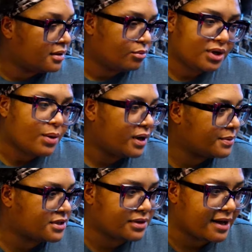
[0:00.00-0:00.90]
We got one
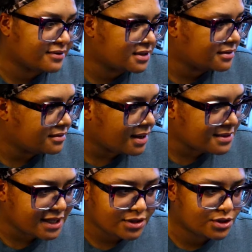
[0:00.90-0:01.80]
episode left. I'm
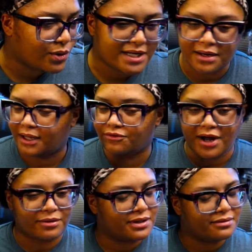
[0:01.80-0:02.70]
telling you, it's going down like a
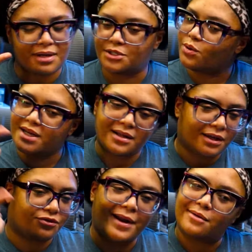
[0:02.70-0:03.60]

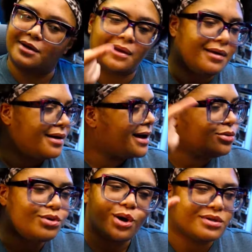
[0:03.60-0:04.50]
frown.
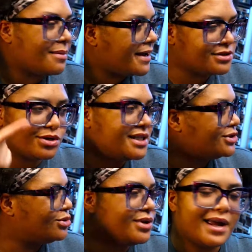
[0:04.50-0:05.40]
Who knows? I might start season
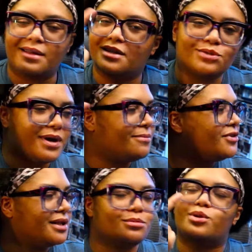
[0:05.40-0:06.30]
2 today. That's the way I'm
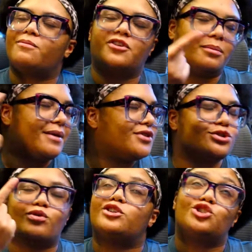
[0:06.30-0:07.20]
feeling about
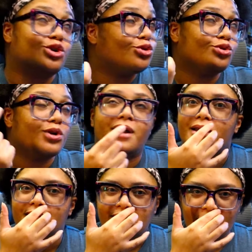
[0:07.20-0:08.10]
this right here.
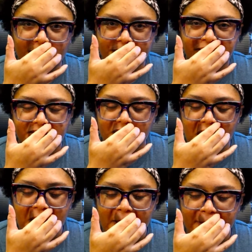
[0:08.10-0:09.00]
So,
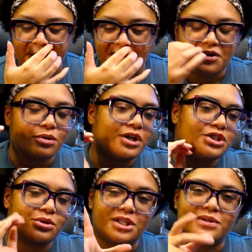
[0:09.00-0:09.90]
if you're
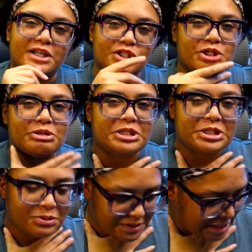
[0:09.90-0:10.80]
enjoying this reaction series,
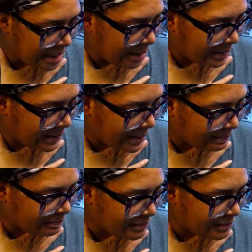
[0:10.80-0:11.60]
you know what I'm saying,